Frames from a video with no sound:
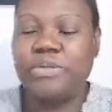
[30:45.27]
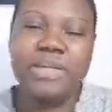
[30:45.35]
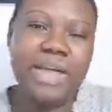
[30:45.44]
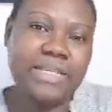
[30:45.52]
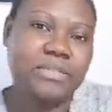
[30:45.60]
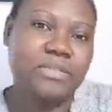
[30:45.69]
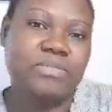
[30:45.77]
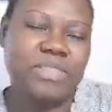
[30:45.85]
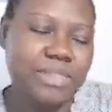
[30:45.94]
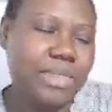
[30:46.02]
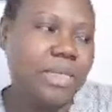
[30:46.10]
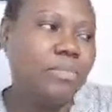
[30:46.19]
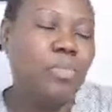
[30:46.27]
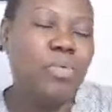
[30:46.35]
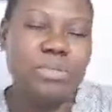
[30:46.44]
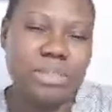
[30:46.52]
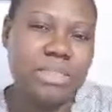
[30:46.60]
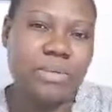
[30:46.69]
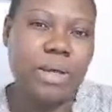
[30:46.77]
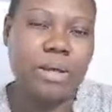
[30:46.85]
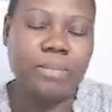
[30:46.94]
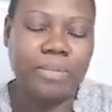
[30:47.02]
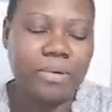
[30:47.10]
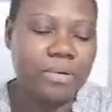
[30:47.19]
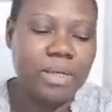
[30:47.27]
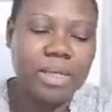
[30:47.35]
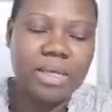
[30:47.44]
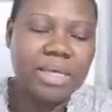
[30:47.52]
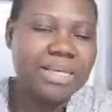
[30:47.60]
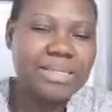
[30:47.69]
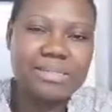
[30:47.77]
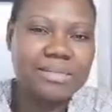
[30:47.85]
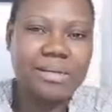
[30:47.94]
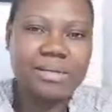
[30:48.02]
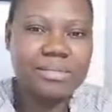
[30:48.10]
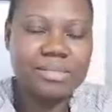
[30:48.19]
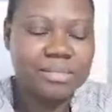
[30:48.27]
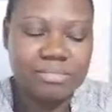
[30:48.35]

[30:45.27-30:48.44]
You guys will be seeing him once in a while, but it's not.